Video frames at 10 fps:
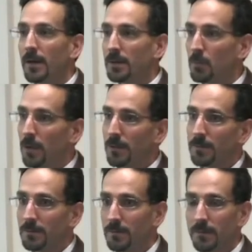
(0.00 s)
as well
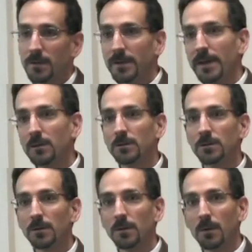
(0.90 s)
as the city
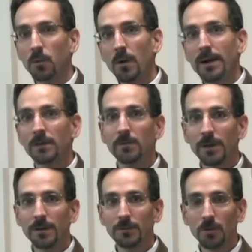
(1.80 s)
council uh,
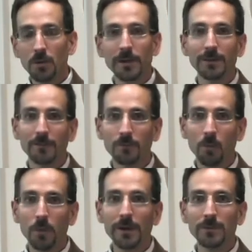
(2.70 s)
proactively looking
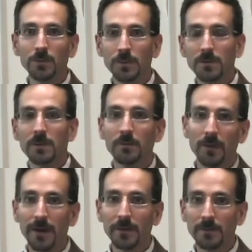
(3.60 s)
for ways to
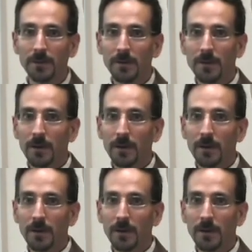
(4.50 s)
incentivize